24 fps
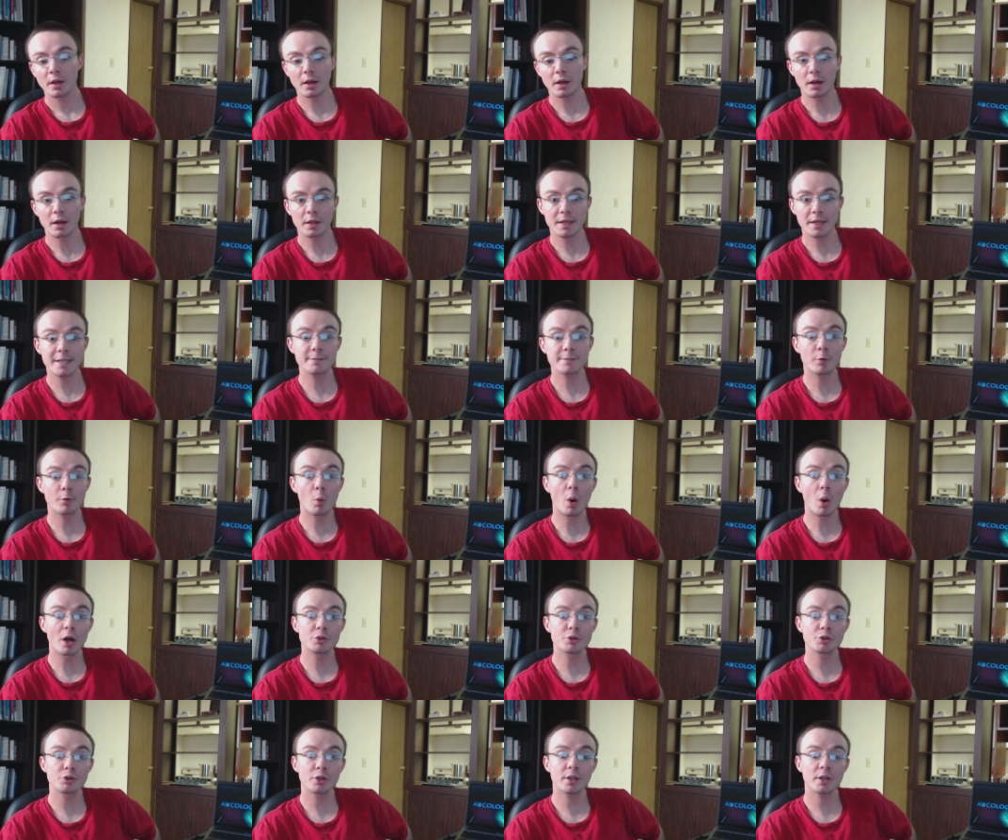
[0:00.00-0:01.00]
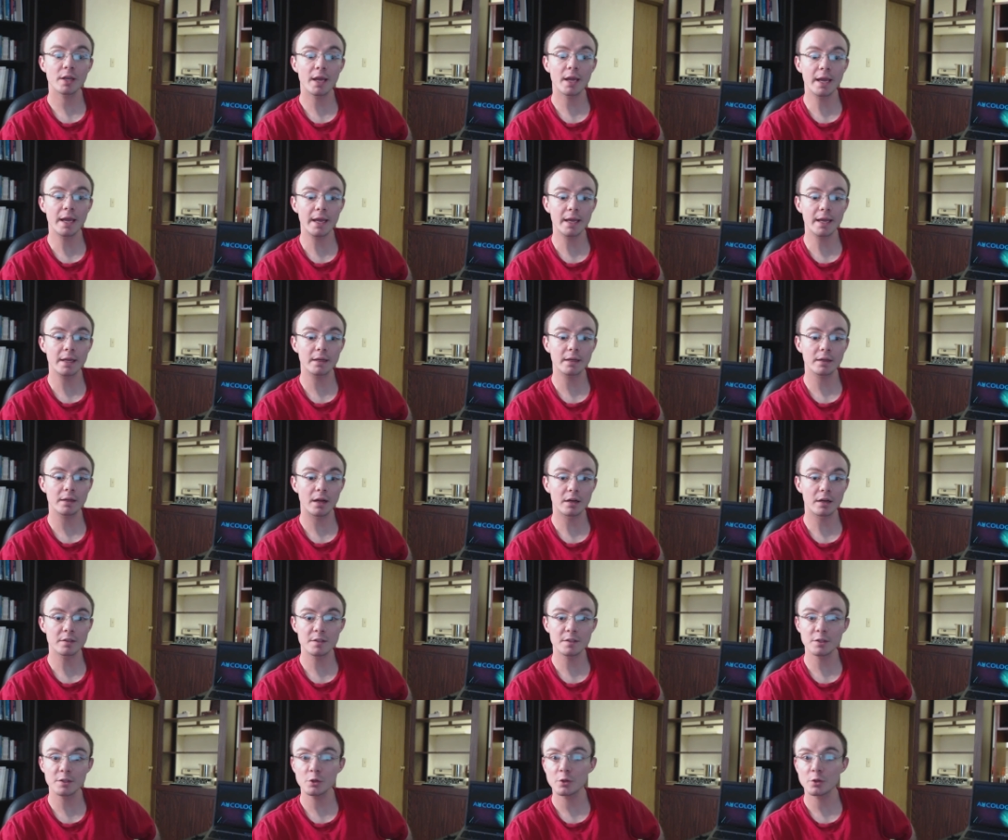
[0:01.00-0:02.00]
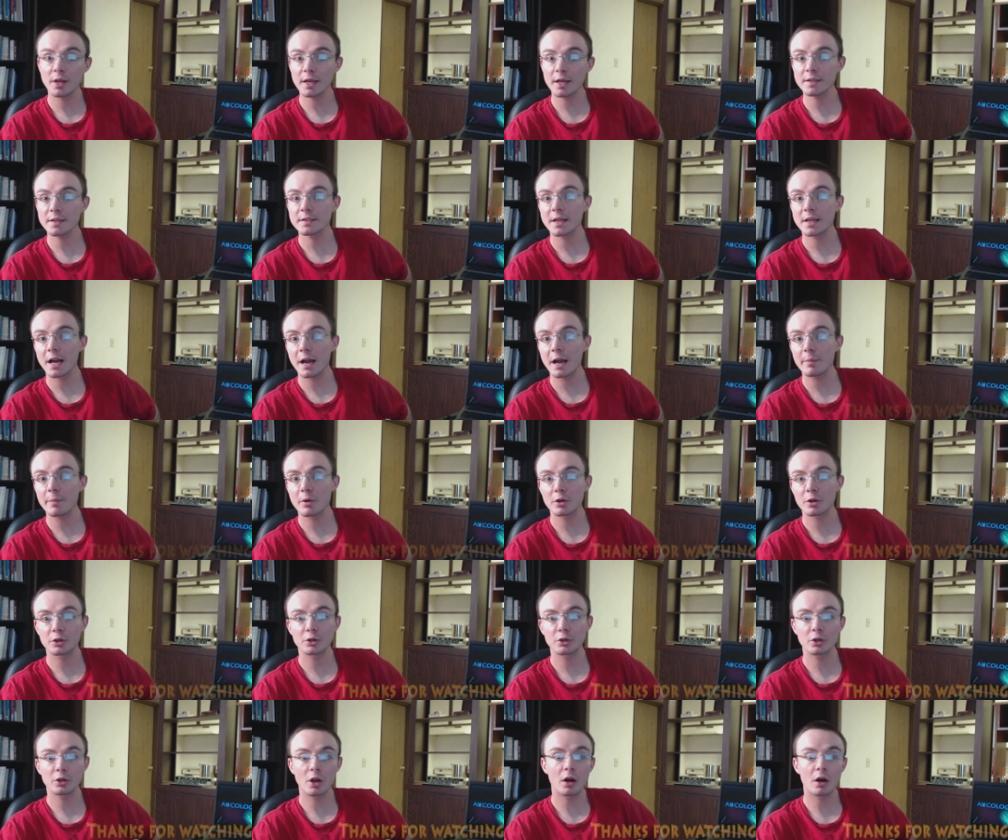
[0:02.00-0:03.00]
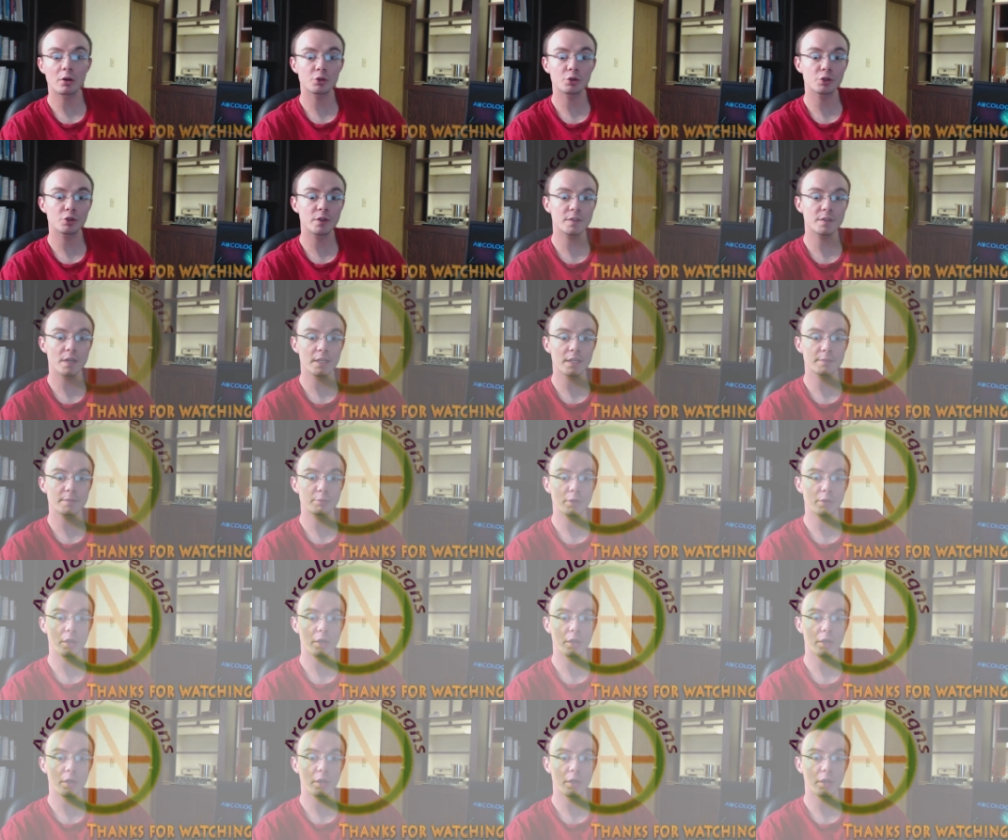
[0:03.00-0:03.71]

Uh, thanks for watching, and I'll see you next time on our Arcology Designs